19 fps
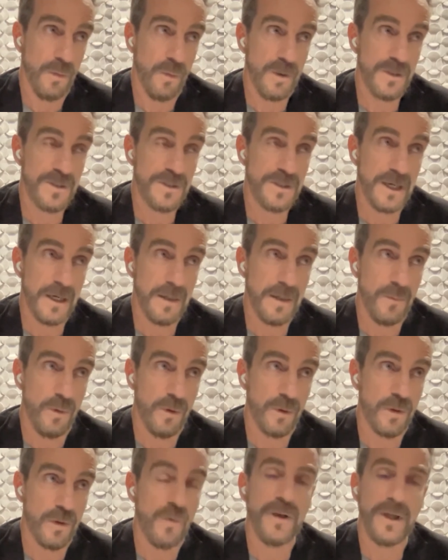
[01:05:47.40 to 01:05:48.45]
are the ones that
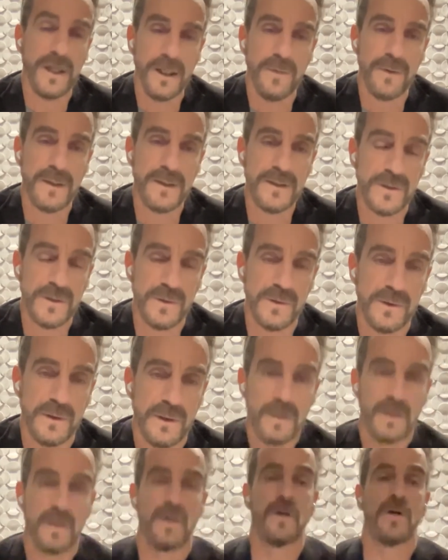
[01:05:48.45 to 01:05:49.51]
are more coherent to
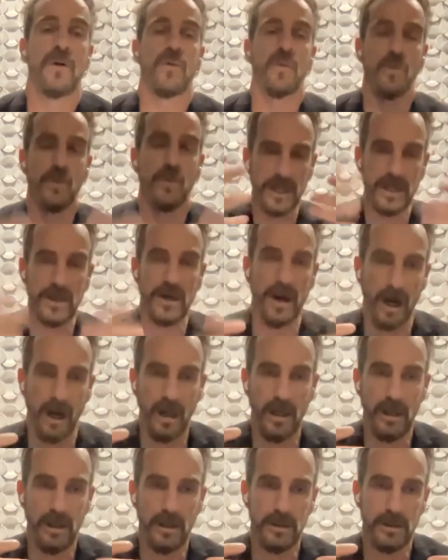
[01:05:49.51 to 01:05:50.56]
who they
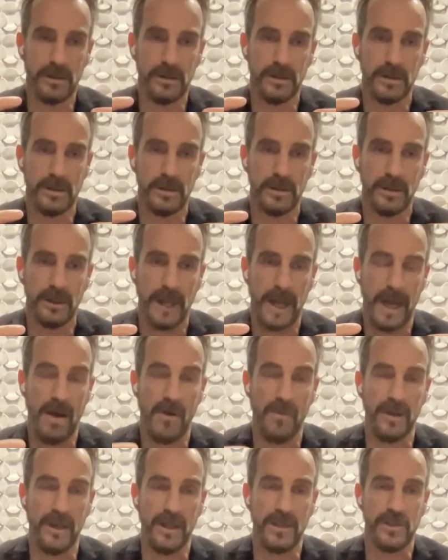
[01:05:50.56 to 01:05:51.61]
are,
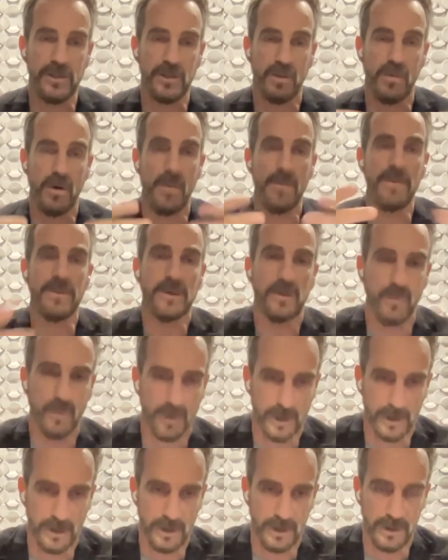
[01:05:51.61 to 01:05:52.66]
how they show up in
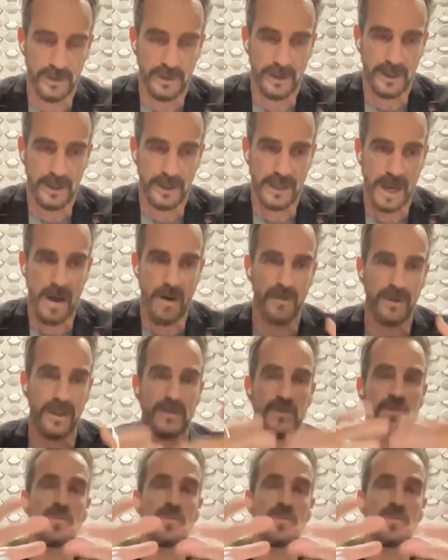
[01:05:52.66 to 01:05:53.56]
the world, and how